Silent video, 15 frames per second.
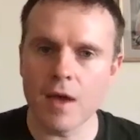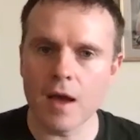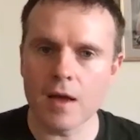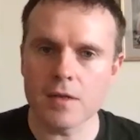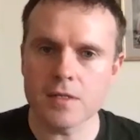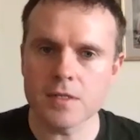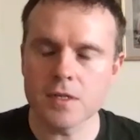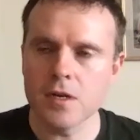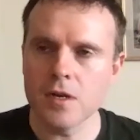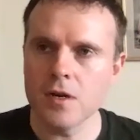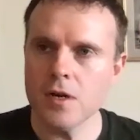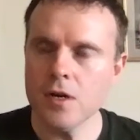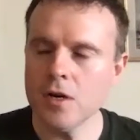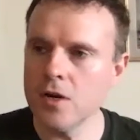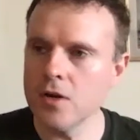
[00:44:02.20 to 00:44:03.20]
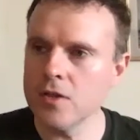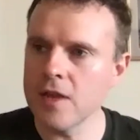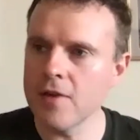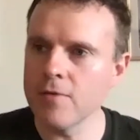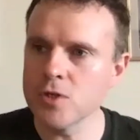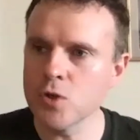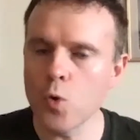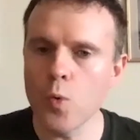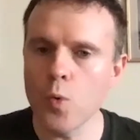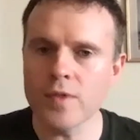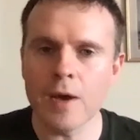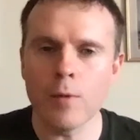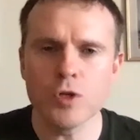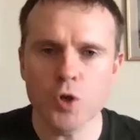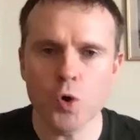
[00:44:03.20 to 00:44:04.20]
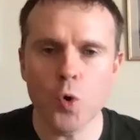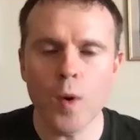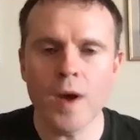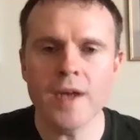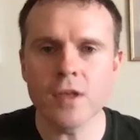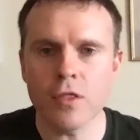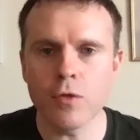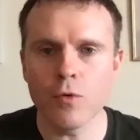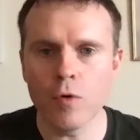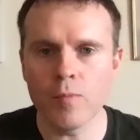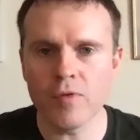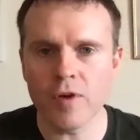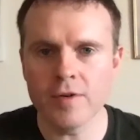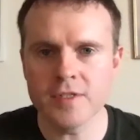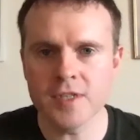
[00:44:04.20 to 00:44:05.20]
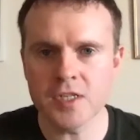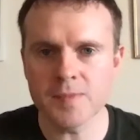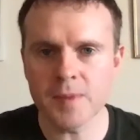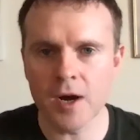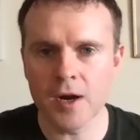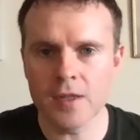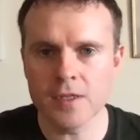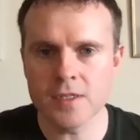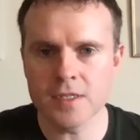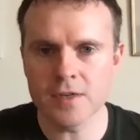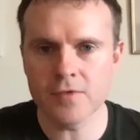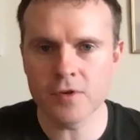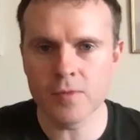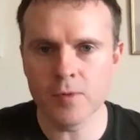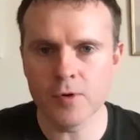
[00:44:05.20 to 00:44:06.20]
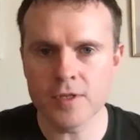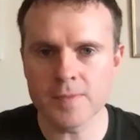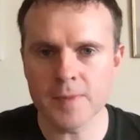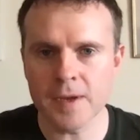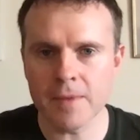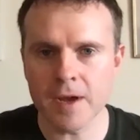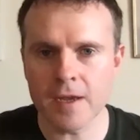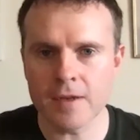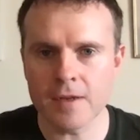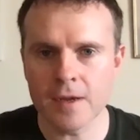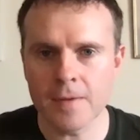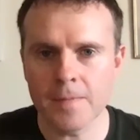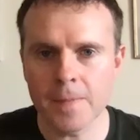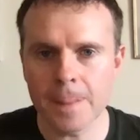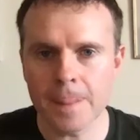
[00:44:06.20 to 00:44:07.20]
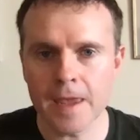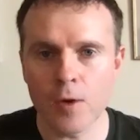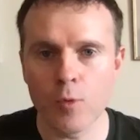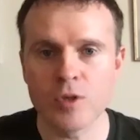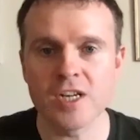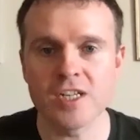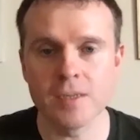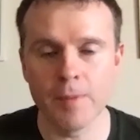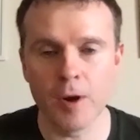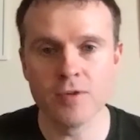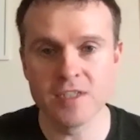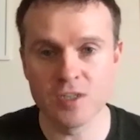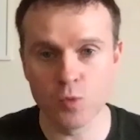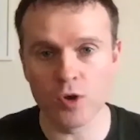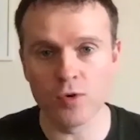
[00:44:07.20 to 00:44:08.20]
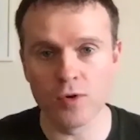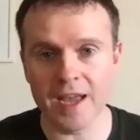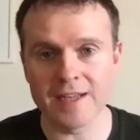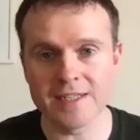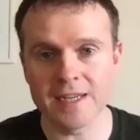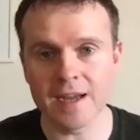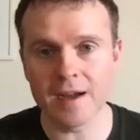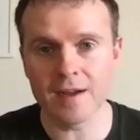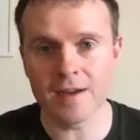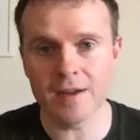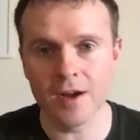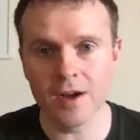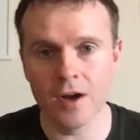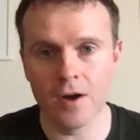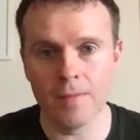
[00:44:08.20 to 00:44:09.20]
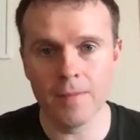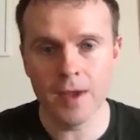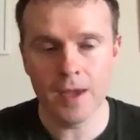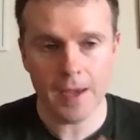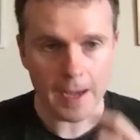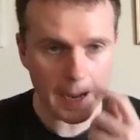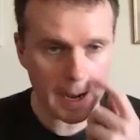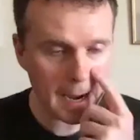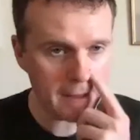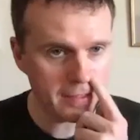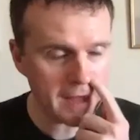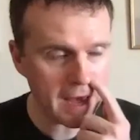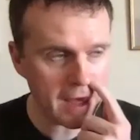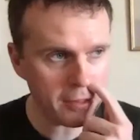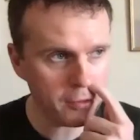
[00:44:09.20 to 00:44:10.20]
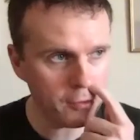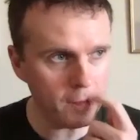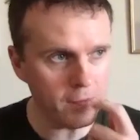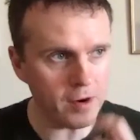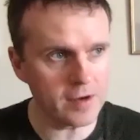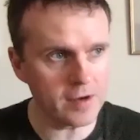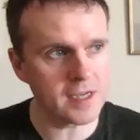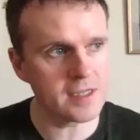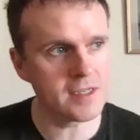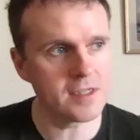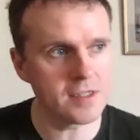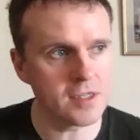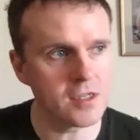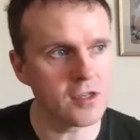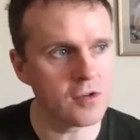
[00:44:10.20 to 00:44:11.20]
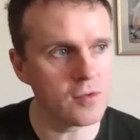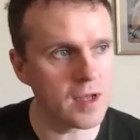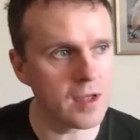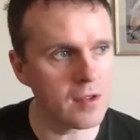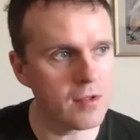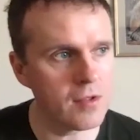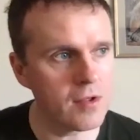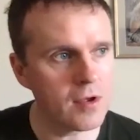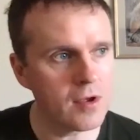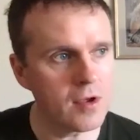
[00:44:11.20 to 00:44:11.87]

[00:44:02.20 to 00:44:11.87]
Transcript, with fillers: that, uh, there was all there was always a thought process behind the satirical points being made, which I suppose is what you're getting at. Um, and that thought process is to do with